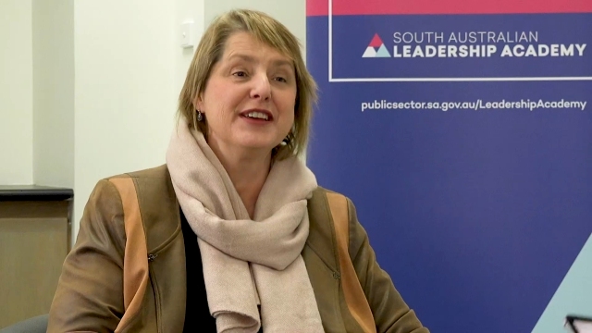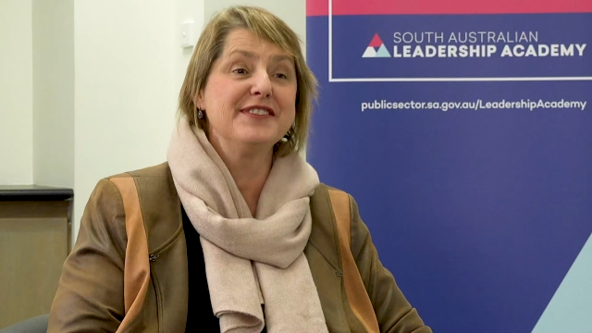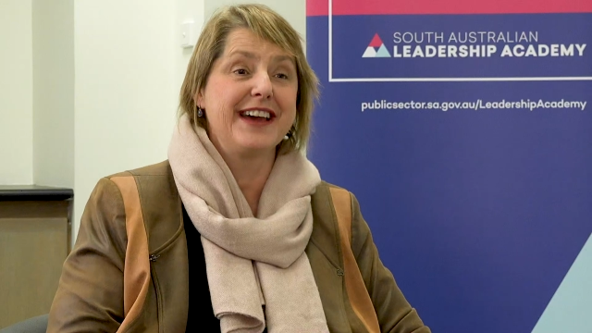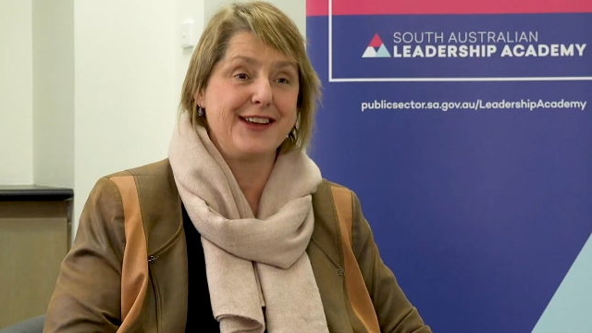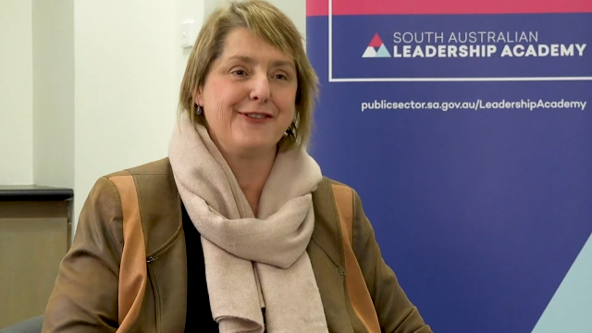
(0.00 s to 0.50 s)
have
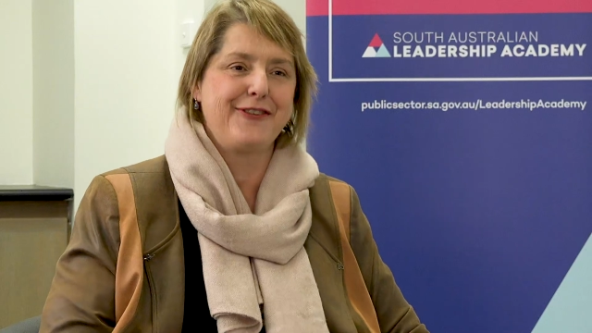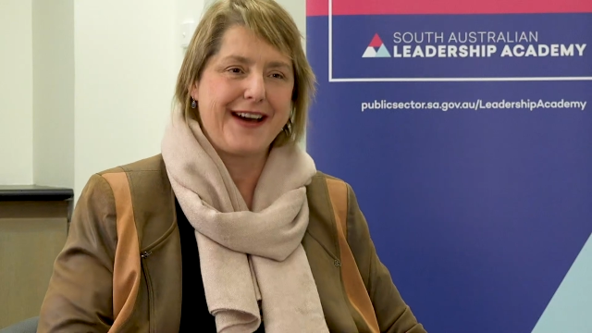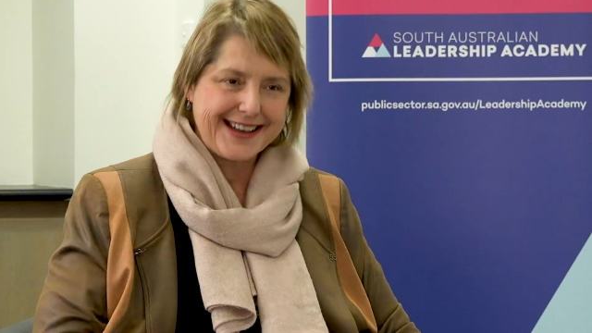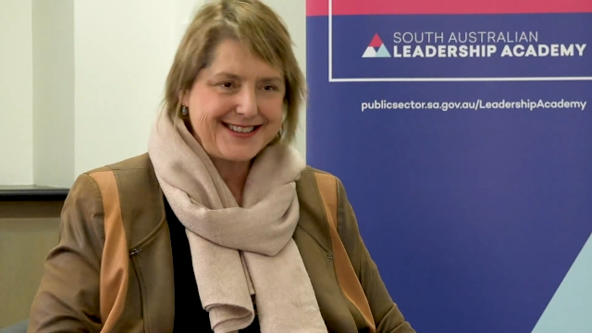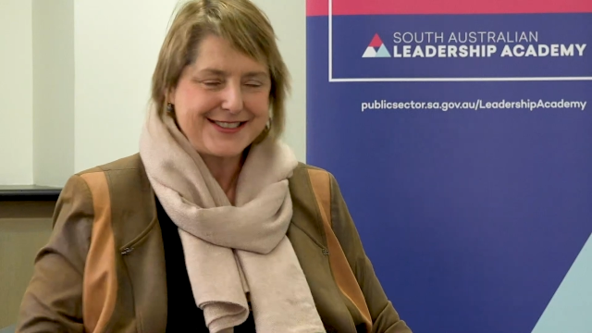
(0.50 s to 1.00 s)
done it
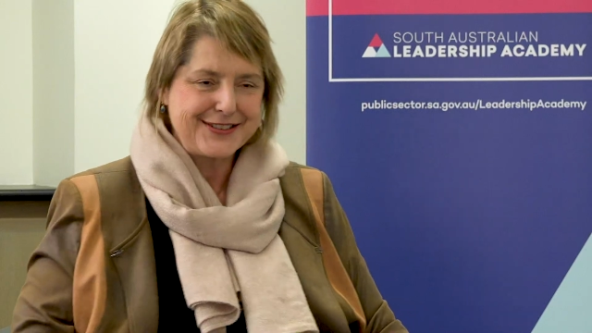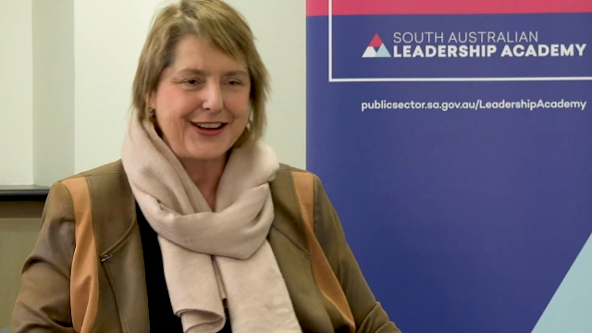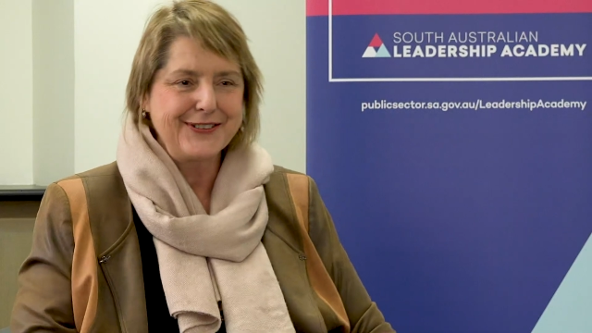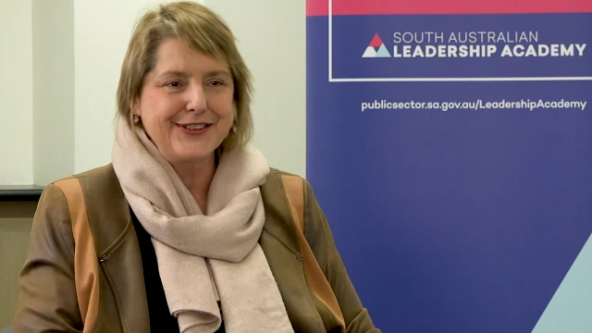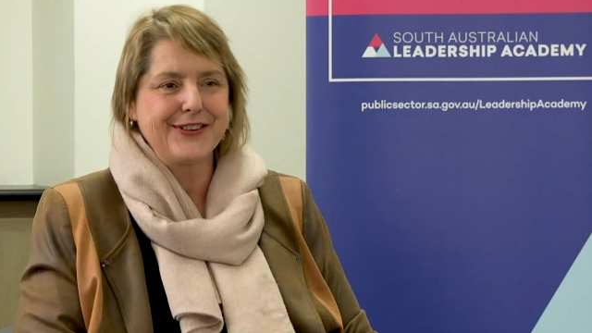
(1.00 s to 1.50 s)
faster,
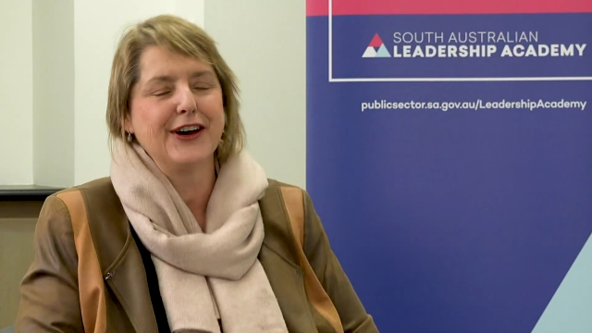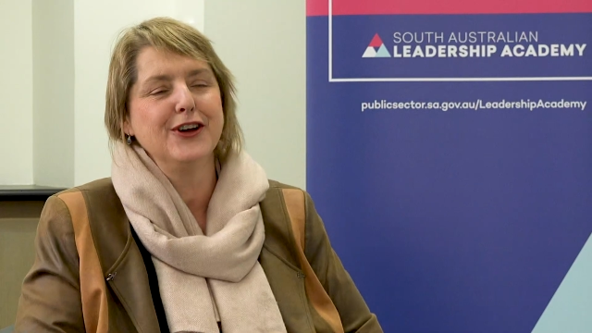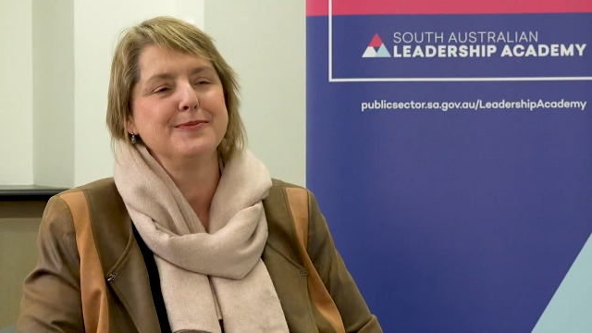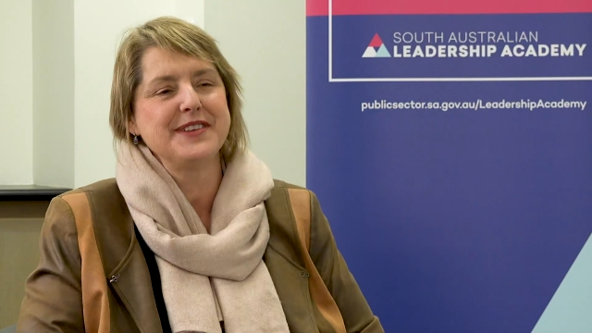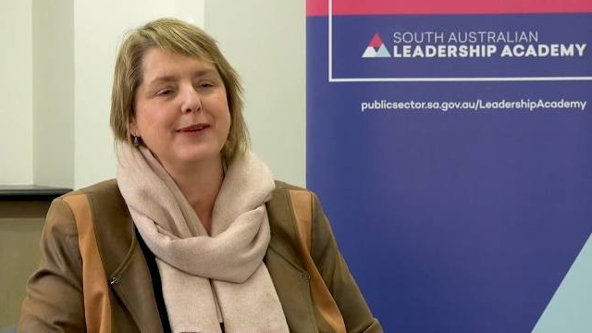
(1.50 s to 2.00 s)
I would have
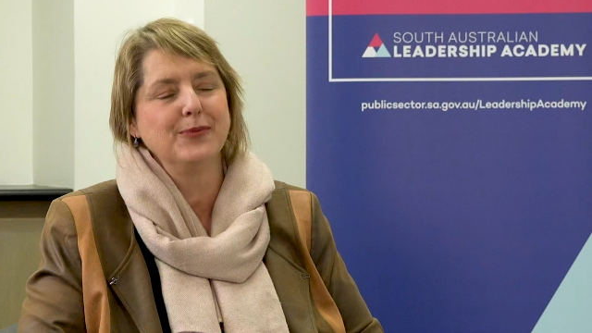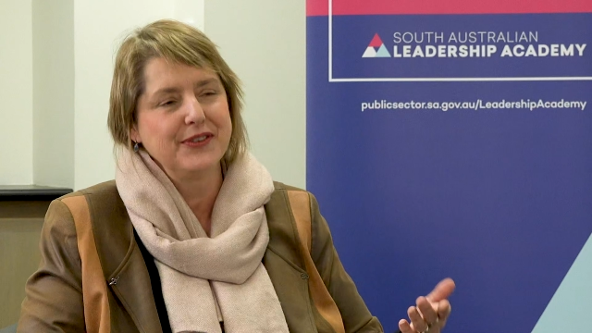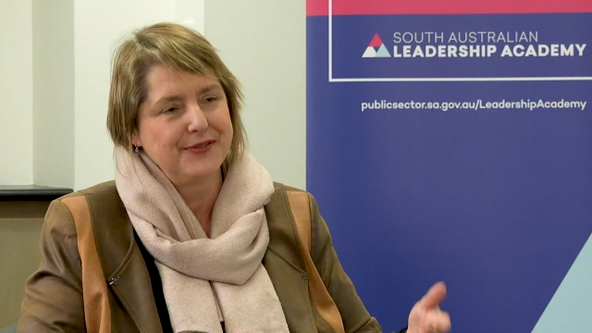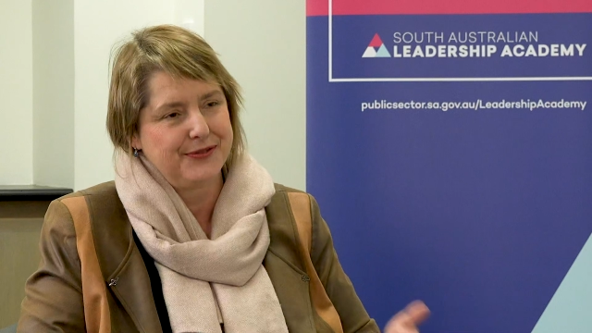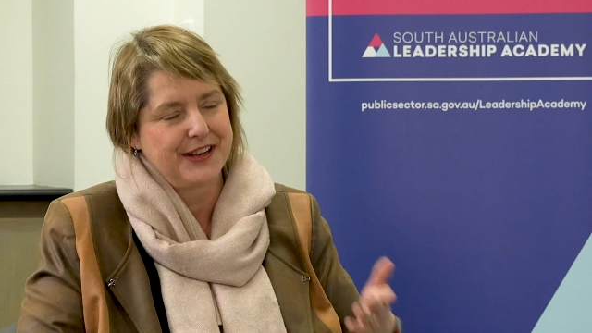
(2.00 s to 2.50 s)
hoped, and
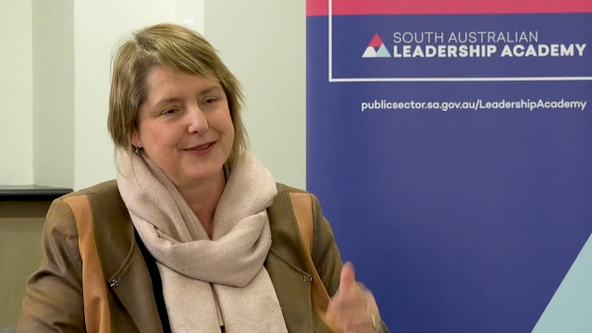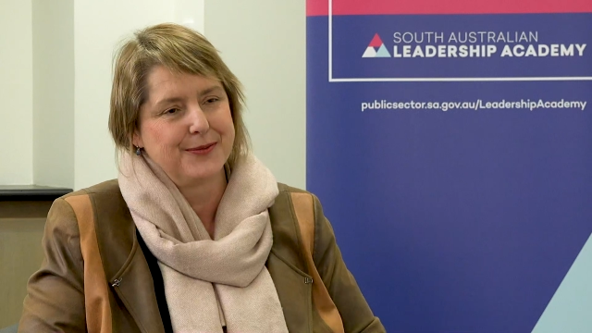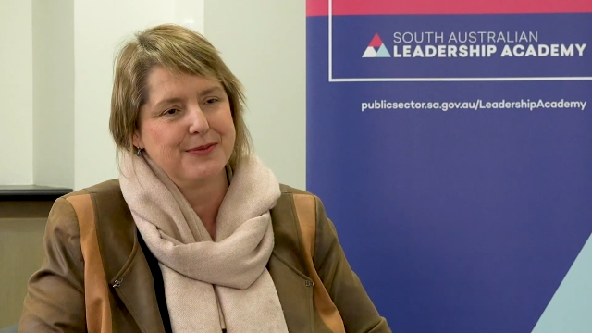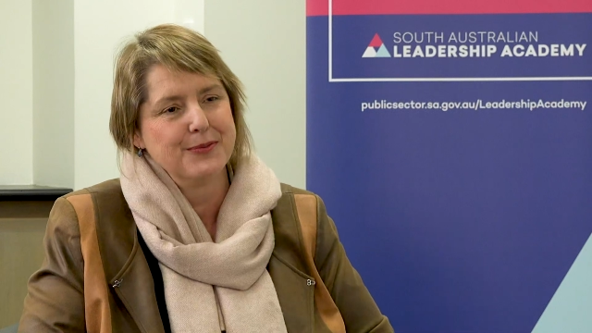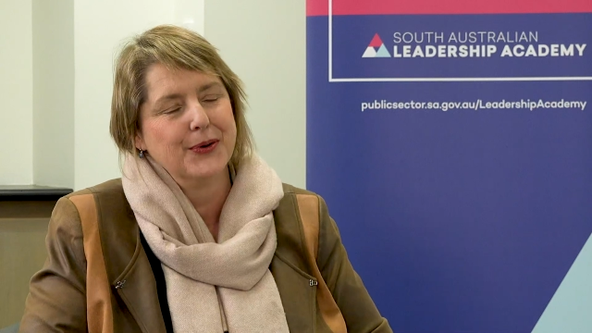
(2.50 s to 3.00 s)
we'd done it
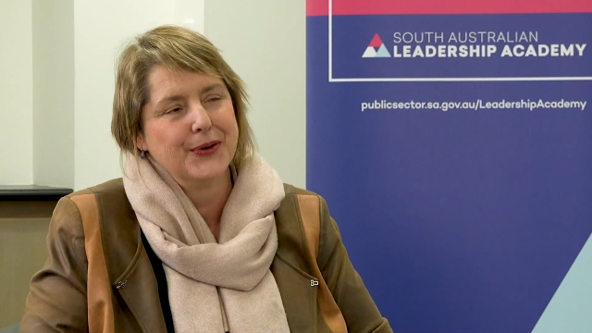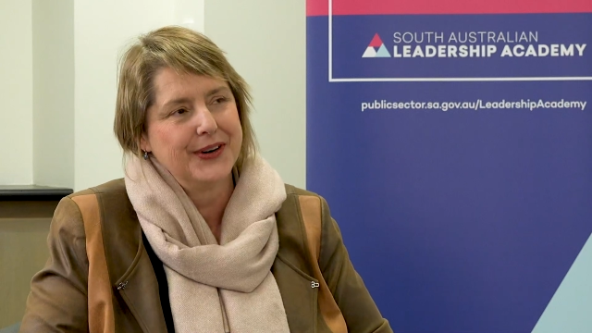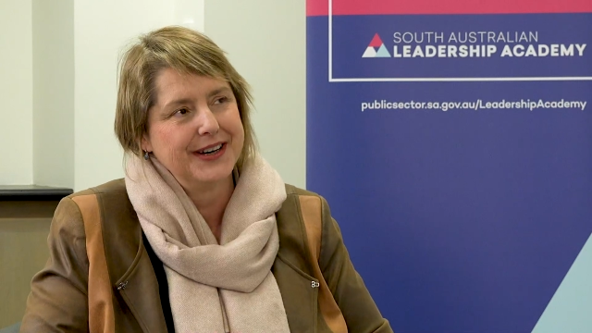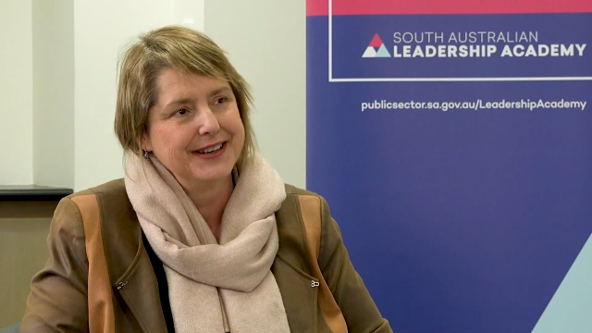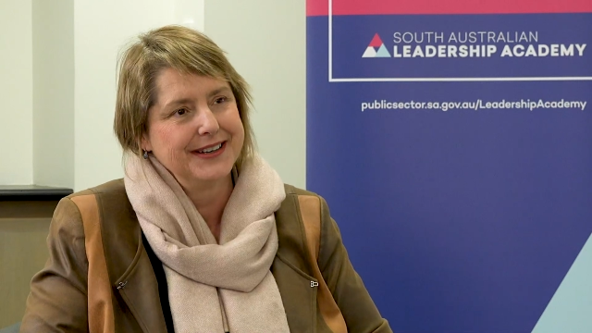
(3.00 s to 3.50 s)
with
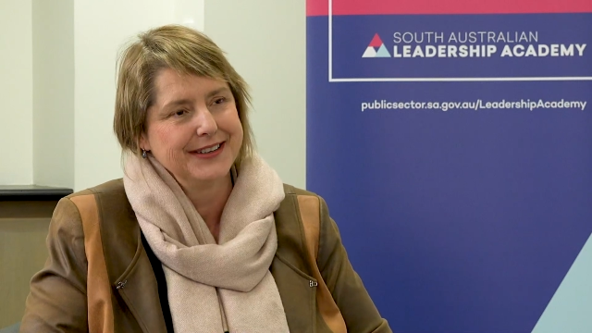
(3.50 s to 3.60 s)
more,